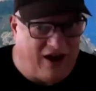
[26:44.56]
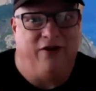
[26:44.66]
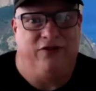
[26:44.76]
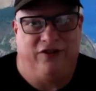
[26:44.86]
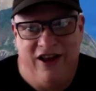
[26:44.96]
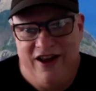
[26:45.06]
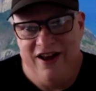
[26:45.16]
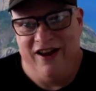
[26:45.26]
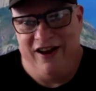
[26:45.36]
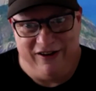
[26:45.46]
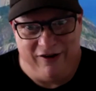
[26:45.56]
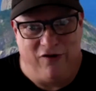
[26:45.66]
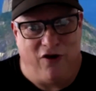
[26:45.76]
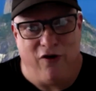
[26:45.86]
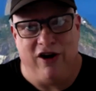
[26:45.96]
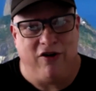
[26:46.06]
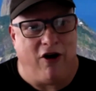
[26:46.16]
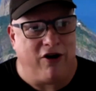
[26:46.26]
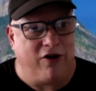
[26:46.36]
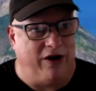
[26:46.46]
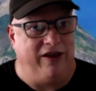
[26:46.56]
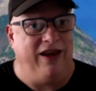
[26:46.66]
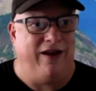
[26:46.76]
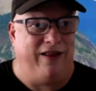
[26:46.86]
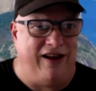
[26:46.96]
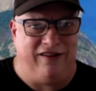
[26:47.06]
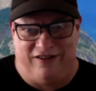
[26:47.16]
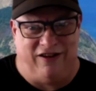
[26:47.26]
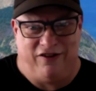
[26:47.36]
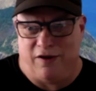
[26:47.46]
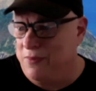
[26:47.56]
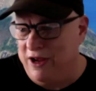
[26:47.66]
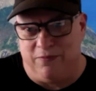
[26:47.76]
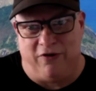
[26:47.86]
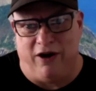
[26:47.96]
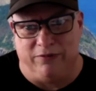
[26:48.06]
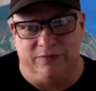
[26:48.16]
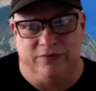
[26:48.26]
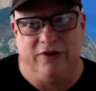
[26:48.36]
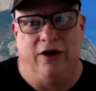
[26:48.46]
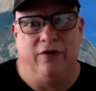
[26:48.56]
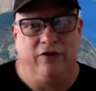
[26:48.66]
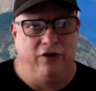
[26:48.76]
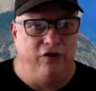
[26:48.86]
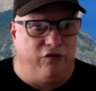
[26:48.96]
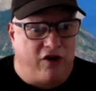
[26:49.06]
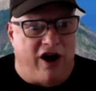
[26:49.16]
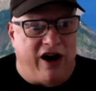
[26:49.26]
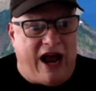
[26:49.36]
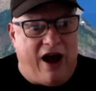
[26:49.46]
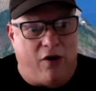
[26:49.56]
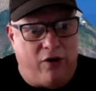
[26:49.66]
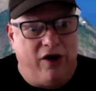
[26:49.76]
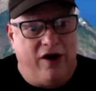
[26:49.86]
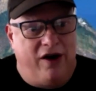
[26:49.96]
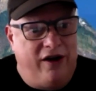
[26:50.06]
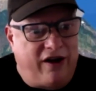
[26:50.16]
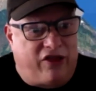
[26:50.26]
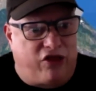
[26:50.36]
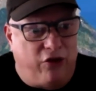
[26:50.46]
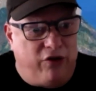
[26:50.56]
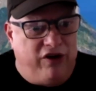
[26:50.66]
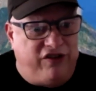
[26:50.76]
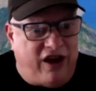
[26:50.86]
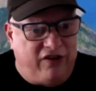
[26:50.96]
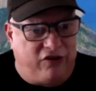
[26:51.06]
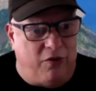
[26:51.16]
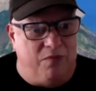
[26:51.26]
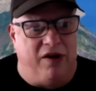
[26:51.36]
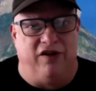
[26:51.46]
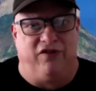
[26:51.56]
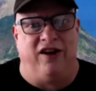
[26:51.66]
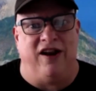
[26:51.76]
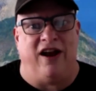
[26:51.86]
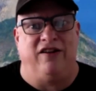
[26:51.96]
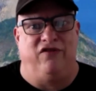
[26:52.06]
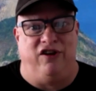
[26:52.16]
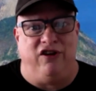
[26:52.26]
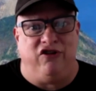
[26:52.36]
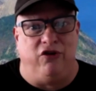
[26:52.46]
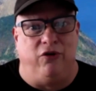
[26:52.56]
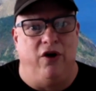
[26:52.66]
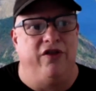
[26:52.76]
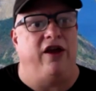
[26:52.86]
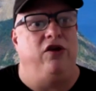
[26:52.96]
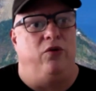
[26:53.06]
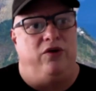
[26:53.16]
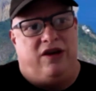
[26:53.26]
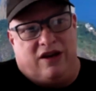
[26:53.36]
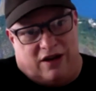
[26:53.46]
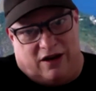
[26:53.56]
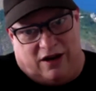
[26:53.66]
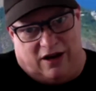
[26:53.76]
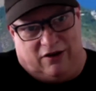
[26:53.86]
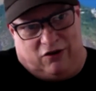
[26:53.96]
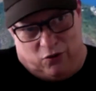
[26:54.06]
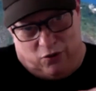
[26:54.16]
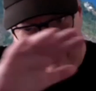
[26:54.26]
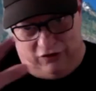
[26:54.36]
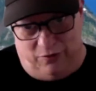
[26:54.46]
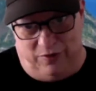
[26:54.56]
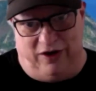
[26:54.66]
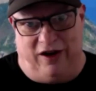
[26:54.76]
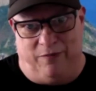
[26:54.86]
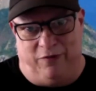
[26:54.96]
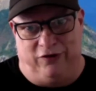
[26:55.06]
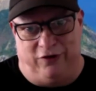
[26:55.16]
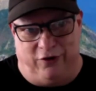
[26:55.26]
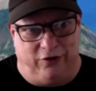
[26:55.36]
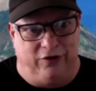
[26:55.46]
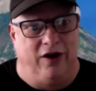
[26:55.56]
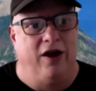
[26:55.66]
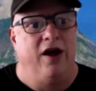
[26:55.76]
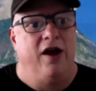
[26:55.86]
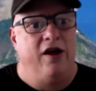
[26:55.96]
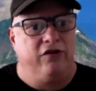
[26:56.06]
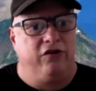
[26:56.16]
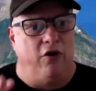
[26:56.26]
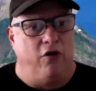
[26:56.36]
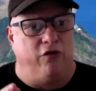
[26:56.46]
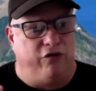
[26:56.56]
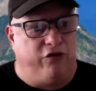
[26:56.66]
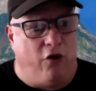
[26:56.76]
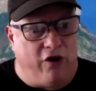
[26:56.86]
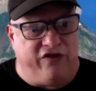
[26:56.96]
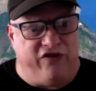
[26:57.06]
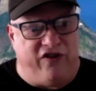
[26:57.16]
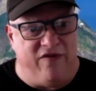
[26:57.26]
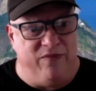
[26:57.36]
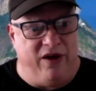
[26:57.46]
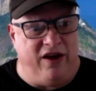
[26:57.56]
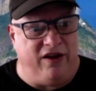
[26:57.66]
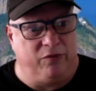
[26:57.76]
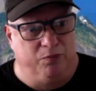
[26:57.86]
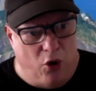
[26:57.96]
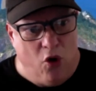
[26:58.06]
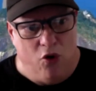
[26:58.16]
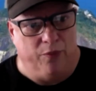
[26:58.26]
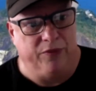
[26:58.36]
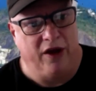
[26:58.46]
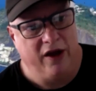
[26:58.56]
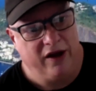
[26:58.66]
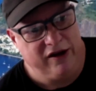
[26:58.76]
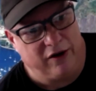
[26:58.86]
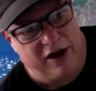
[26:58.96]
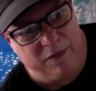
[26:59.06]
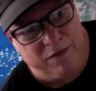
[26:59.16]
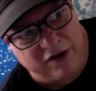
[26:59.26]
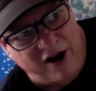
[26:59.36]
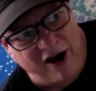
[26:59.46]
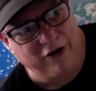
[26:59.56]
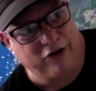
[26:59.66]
house. And you've already talked about, yeah, that sounds like a bad problem. So you've cut out like 30 seconds to a minute of connective tissue that you would need in a 22 minute episode so four to five minutes, boom. You know, keep your title